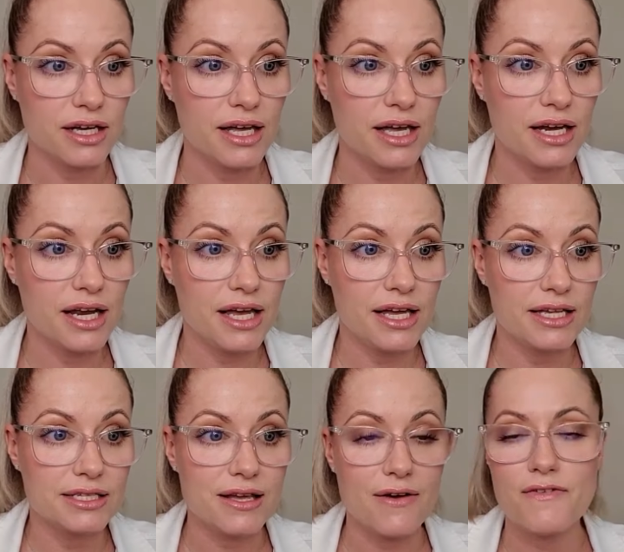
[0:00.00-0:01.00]
It
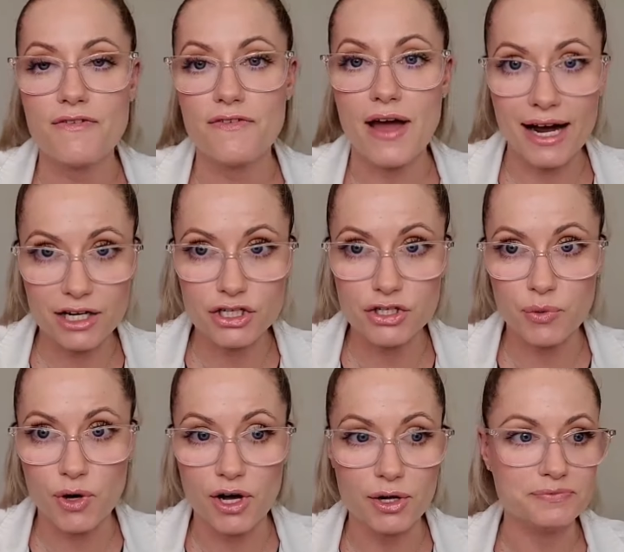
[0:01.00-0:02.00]
is
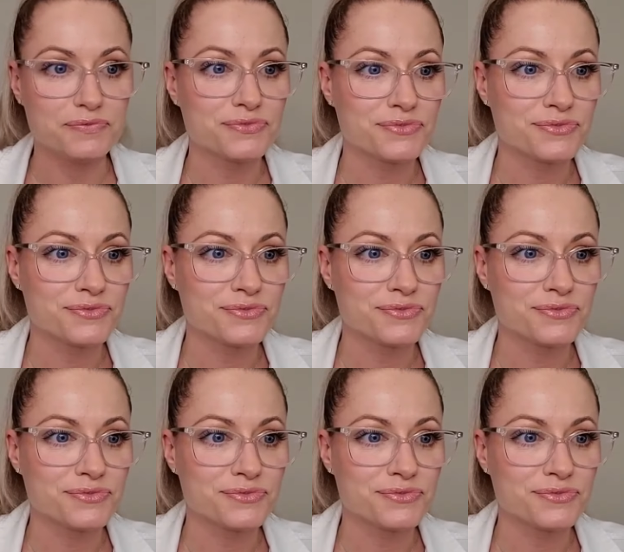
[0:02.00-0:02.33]
factual.